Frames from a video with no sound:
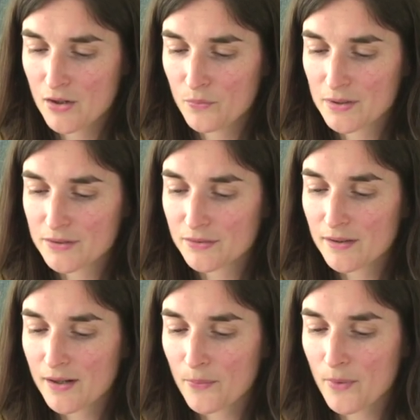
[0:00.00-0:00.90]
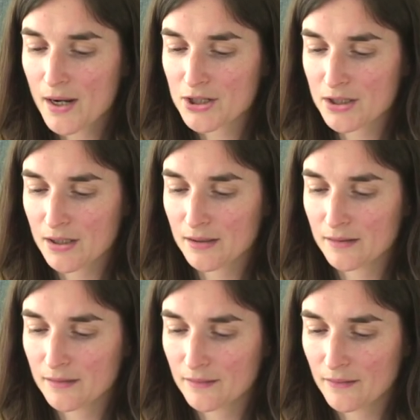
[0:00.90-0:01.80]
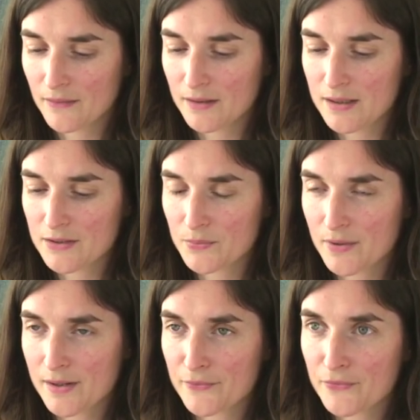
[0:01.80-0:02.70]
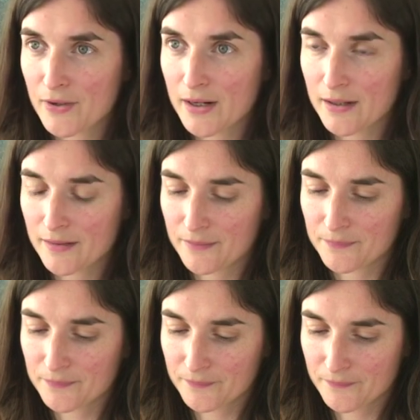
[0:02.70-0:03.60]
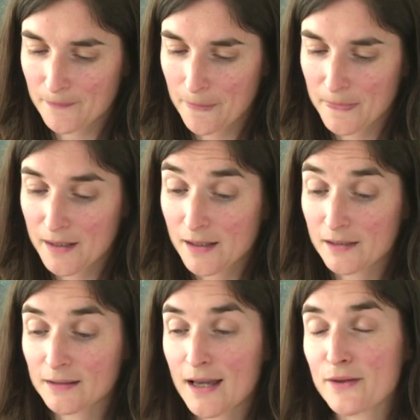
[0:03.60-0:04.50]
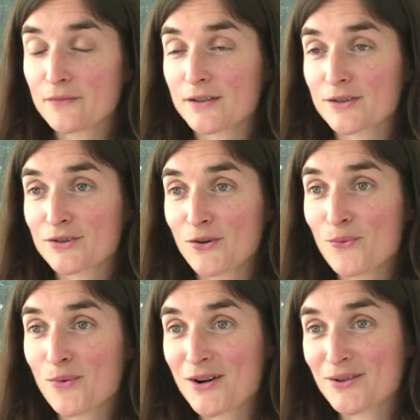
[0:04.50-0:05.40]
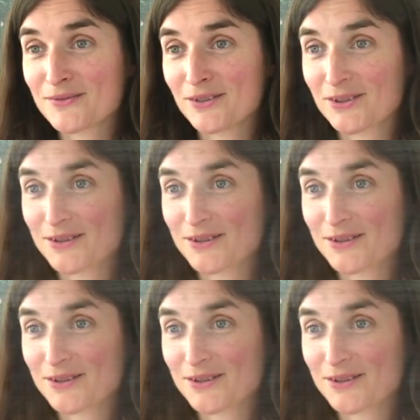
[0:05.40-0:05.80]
We stood there watching. The geese were unafraid. Life is so wonderful